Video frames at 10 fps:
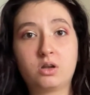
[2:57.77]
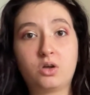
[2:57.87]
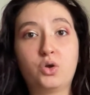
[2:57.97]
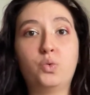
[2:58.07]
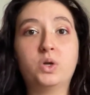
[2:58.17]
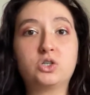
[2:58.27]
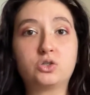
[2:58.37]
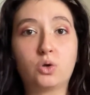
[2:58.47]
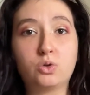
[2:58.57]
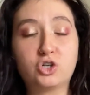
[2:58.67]
who Winter
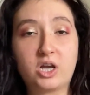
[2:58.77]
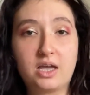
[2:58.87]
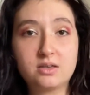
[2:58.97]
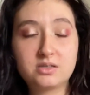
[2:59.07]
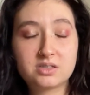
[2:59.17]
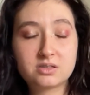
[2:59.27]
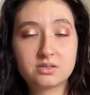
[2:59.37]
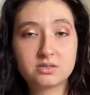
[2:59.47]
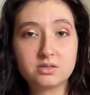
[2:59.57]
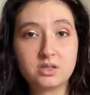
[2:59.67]
Soldier is,
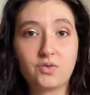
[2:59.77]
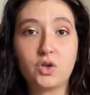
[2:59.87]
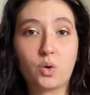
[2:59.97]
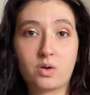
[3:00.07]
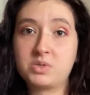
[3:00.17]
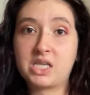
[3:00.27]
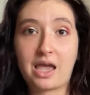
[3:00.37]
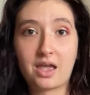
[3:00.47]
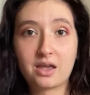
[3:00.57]
if you know what I'm saying.